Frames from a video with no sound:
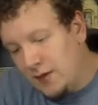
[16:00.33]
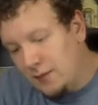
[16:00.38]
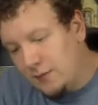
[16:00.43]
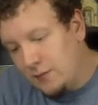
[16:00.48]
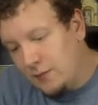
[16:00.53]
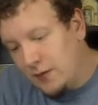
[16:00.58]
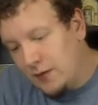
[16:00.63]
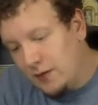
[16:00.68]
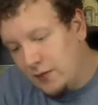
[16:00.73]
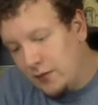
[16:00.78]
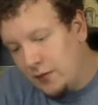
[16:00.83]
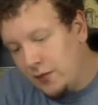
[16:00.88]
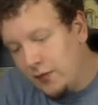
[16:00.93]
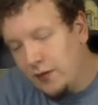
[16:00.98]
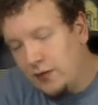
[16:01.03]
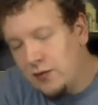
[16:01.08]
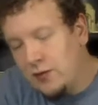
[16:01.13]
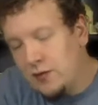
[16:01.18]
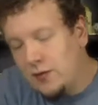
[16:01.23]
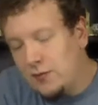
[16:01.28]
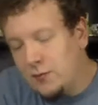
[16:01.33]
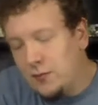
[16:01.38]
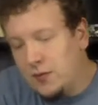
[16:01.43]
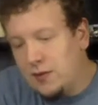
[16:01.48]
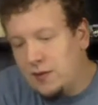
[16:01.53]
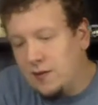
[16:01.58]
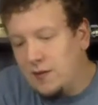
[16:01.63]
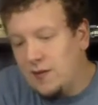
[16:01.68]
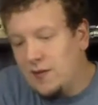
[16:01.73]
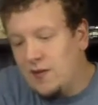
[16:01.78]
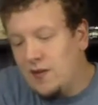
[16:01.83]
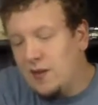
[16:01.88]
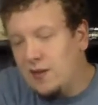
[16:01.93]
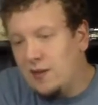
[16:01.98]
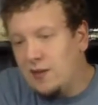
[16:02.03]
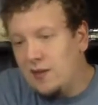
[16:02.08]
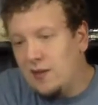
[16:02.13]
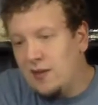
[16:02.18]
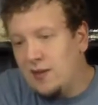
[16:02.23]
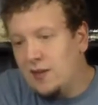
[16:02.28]
mess with it just because I
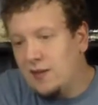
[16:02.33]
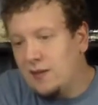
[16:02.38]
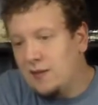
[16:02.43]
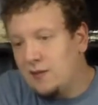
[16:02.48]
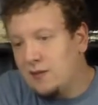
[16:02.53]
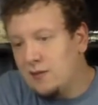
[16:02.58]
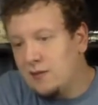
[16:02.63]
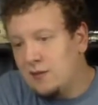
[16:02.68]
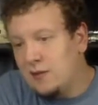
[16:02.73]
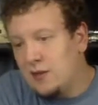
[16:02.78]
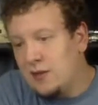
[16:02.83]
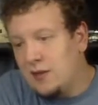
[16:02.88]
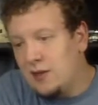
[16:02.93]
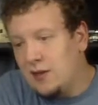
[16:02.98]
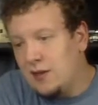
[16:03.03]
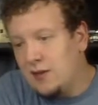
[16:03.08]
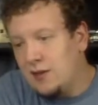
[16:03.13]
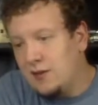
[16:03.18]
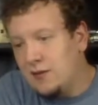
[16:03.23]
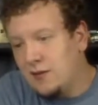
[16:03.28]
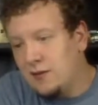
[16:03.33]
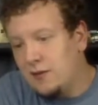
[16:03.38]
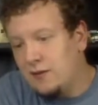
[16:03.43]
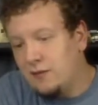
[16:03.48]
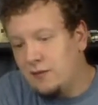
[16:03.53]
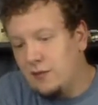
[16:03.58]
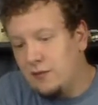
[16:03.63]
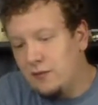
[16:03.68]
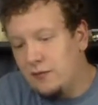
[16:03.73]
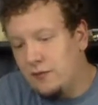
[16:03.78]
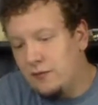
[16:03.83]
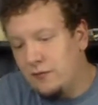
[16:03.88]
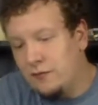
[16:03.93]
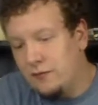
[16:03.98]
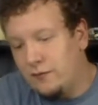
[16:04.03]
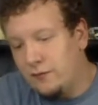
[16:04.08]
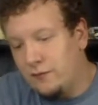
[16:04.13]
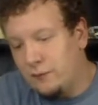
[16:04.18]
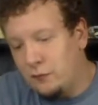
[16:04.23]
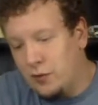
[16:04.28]
like, if you've
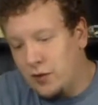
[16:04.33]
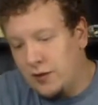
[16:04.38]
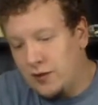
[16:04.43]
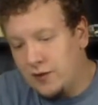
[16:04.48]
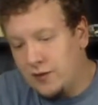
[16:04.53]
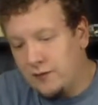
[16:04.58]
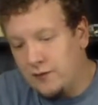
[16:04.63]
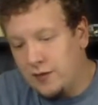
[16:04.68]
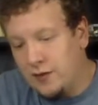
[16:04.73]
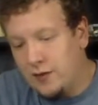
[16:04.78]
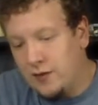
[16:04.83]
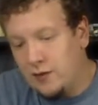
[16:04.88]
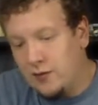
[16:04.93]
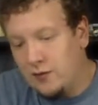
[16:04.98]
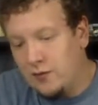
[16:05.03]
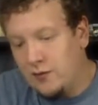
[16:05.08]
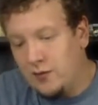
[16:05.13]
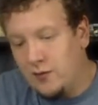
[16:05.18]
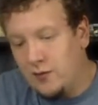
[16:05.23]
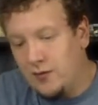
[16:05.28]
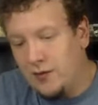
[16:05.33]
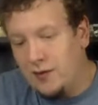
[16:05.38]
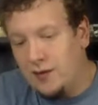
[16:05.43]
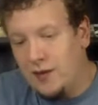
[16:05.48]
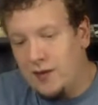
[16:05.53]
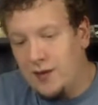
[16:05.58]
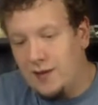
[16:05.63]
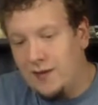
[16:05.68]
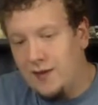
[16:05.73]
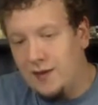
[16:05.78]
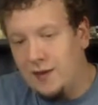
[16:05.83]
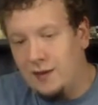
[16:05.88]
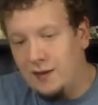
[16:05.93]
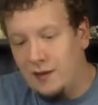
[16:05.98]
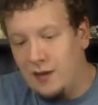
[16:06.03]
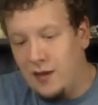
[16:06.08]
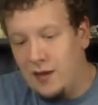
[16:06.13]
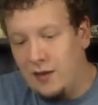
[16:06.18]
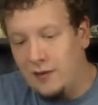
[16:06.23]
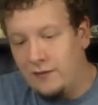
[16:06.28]
watched the videos, you see that I take a
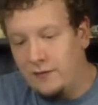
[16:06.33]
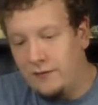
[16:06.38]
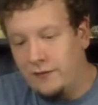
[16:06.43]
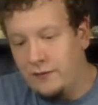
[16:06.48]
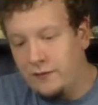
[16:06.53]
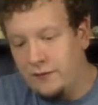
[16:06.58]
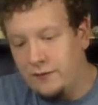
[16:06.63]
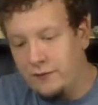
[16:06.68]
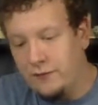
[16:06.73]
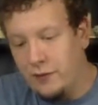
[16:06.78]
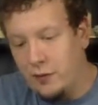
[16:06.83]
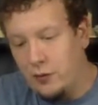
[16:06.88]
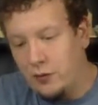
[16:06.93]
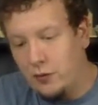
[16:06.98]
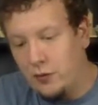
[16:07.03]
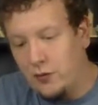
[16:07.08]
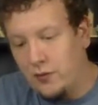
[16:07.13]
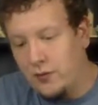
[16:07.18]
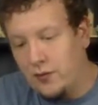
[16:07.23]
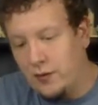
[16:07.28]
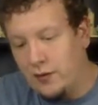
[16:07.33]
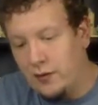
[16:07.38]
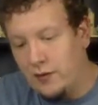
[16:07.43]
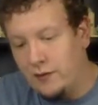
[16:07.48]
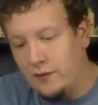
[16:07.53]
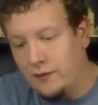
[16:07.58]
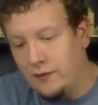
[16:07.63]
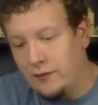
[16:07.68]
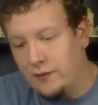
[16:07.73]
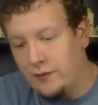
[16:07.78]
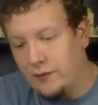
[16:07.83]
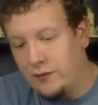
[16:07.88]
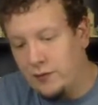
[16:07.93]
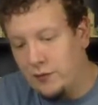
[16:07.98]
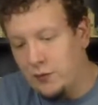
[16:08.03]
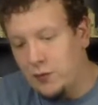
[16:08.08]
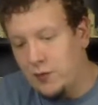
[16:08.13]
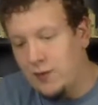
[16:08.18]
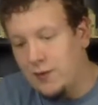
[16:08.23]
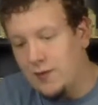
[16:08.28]
lot of photos of the
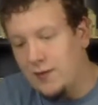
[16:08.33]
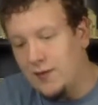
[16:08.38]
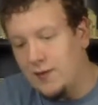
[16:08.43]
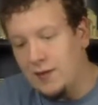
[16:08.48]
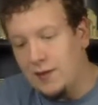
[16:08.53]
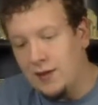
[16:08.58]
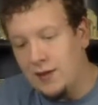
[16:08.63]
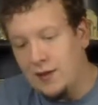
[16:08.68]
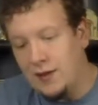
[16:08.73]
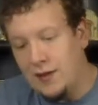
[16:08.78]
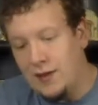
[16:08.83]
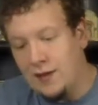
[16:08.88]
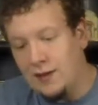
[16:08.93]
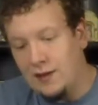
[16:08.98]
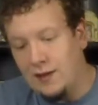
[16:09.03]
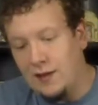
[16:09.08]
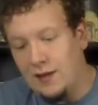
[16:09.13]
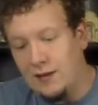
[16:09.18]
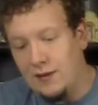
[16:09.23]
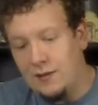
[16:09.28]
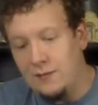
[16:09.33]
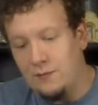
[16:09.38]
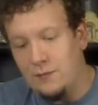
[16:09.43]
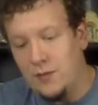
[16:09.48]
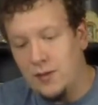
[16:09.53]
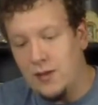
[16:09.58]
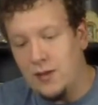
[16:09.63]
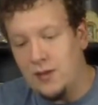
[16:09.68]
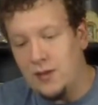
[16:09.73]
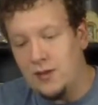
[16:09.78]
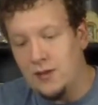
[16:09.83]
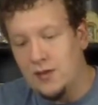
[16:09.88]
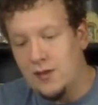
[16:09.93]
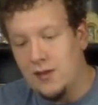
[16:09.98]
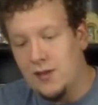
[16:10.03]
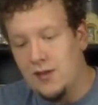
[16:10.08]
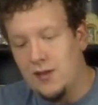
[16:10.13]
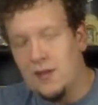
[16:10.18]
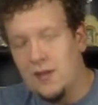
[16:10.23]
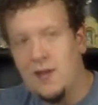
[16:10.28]
toys and I kind of like them being
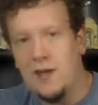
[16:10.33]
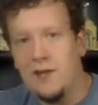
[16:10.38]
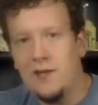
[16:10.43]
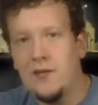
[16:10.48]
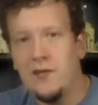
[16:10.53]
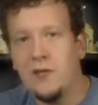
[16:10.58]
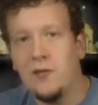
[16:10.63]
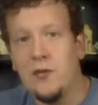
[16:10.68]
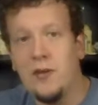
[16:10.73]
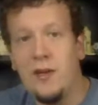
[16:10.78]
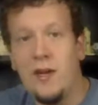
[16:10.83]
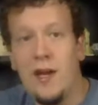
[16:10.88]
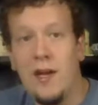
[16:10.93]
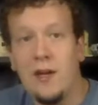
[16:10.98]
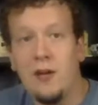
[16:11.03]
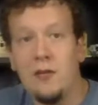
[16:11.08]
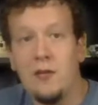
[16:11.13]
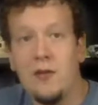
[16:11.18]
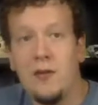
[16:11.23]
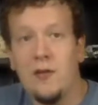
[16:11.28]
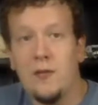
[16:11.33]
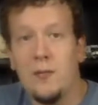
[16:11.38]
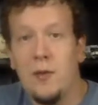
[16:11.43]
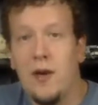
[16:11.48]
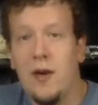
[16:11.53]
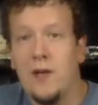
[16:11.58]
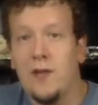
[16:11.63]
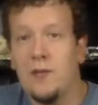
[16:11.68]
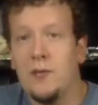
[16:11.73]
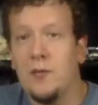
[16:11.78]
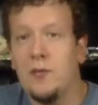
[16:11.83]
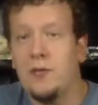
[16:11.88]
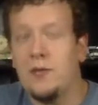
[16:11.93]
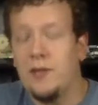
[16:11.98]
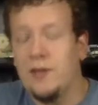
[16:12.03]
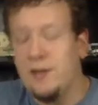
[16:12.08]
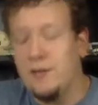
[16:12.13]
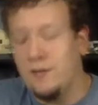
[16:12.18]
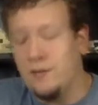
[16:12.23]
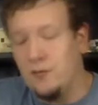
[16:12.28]
as screen accurate as possible,
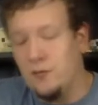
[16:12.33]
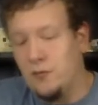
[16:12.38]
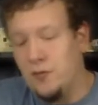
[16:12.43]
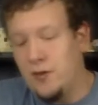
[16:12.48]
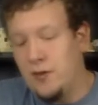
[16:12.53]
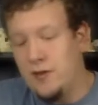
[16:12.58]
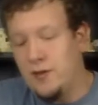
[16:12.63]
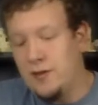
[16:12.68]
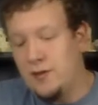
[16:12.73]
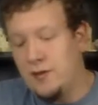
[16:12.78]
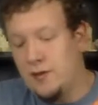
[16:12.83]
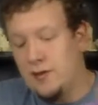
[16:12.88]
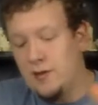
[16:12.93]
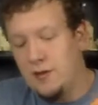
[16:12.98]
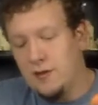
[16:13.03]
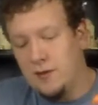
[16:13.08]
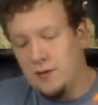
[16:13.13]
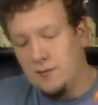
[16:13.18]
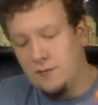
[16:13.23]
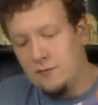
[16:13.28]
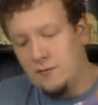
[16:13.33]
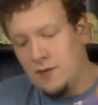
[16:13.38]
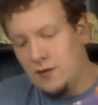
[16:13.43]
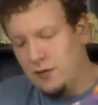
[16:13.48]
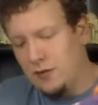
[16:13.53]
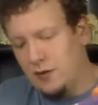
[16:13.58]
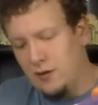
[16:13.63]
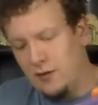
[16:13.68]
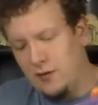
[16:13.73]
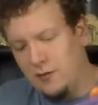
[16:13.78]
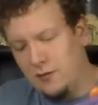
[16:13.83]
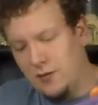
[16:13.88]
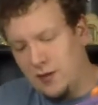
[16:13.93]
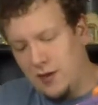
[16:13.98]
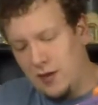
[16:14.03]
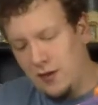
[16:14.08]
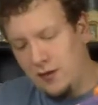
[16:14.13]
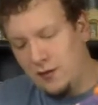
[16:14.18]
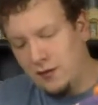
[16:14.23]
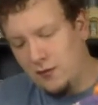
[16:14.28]
even when they're cartoon
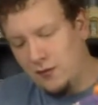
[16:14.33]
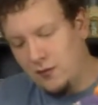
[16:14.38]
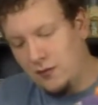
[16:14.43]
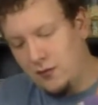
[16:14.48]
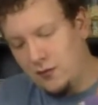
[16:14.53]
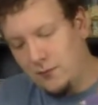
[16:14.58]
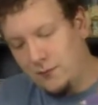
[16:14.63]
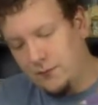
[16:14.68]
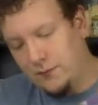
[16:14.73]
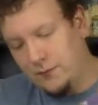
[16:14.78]
characters.